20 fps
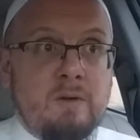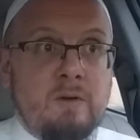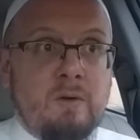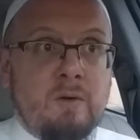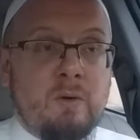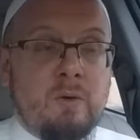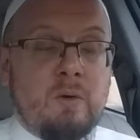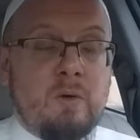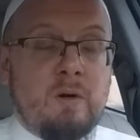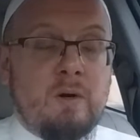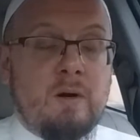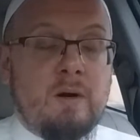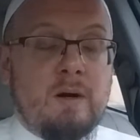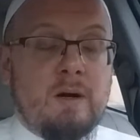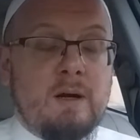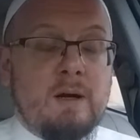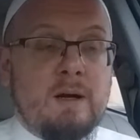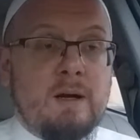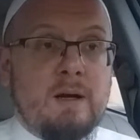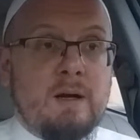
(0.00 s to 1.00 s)
your
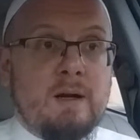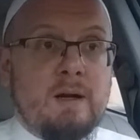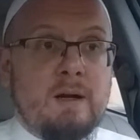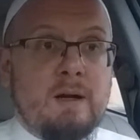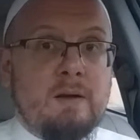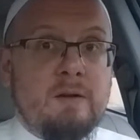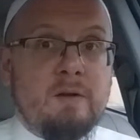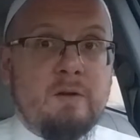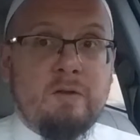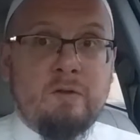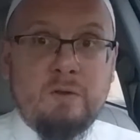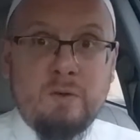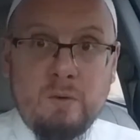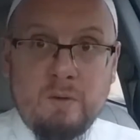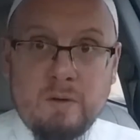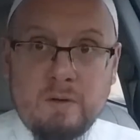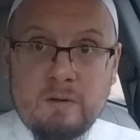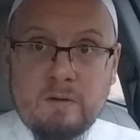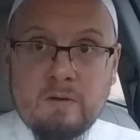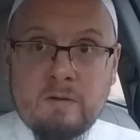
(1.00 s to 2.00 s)

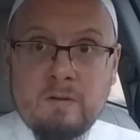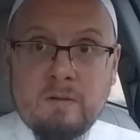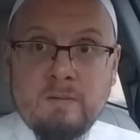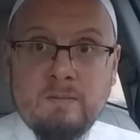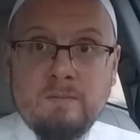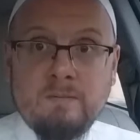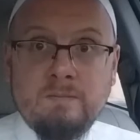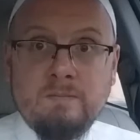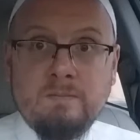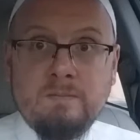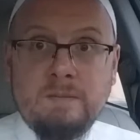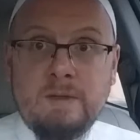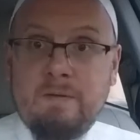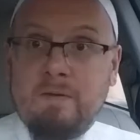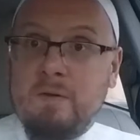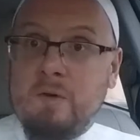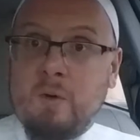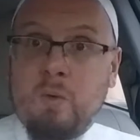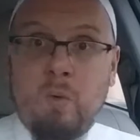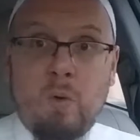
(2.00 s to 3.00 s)
students,
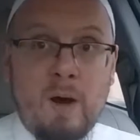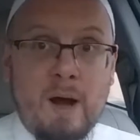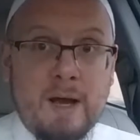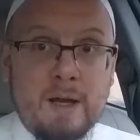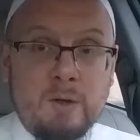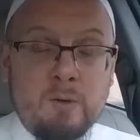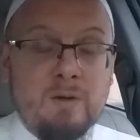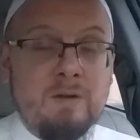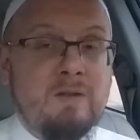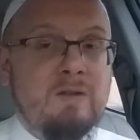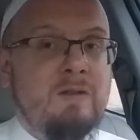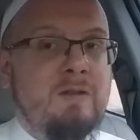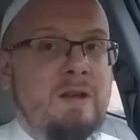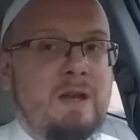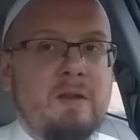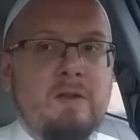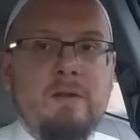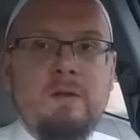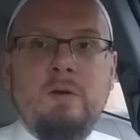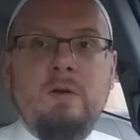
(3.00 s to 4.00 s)
even if they're quiet, you can
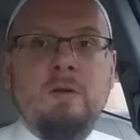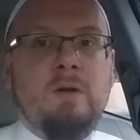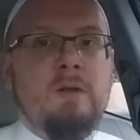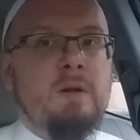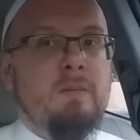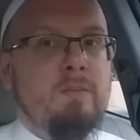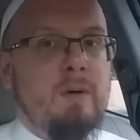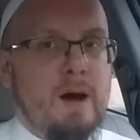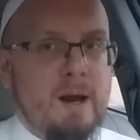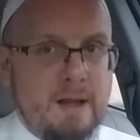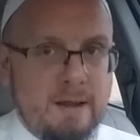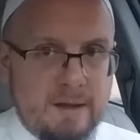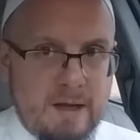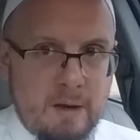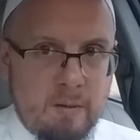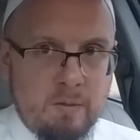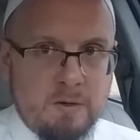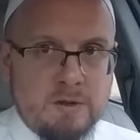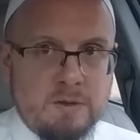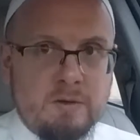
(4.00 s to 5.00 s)
look at their body
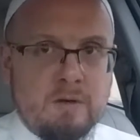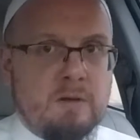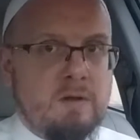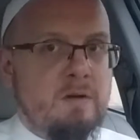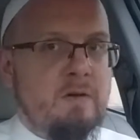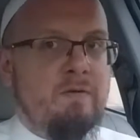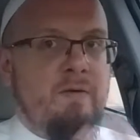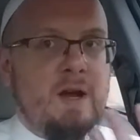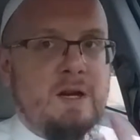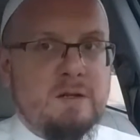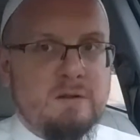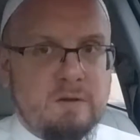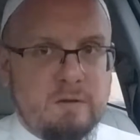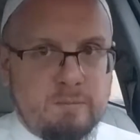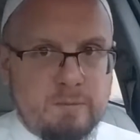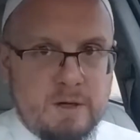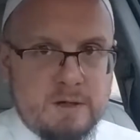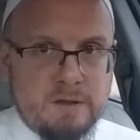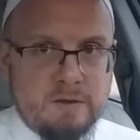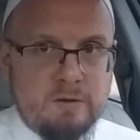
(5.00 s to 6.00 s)
language, look at their facial
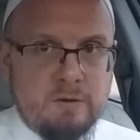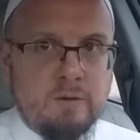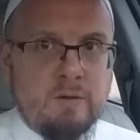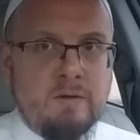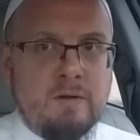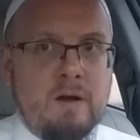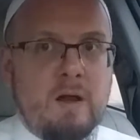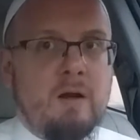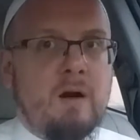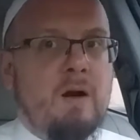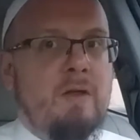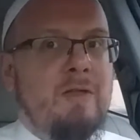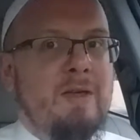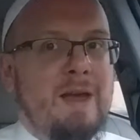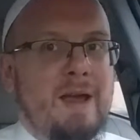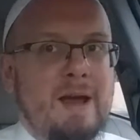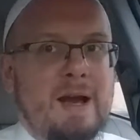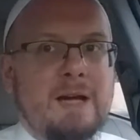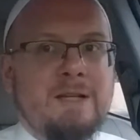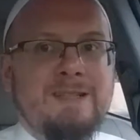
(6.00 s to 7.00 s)
expressions, you can tell, are
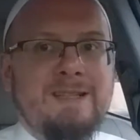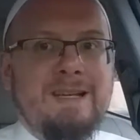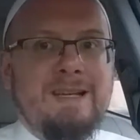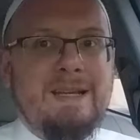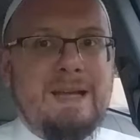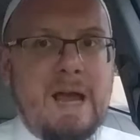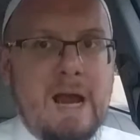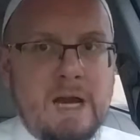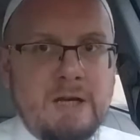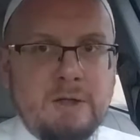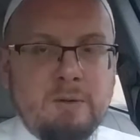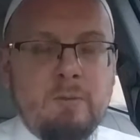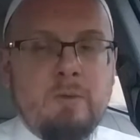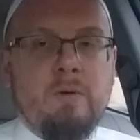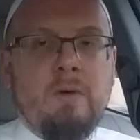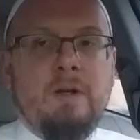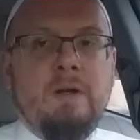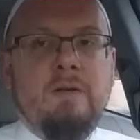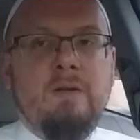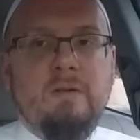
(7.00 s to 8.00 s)
they actually engaging
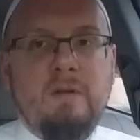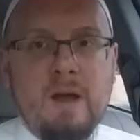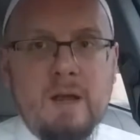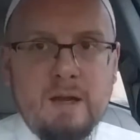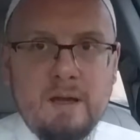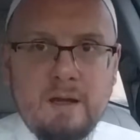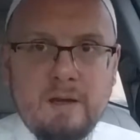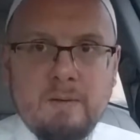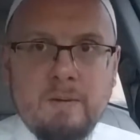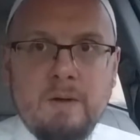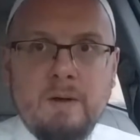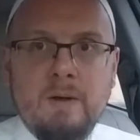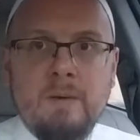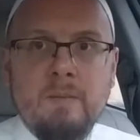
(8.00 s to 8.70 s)
with what you're saying?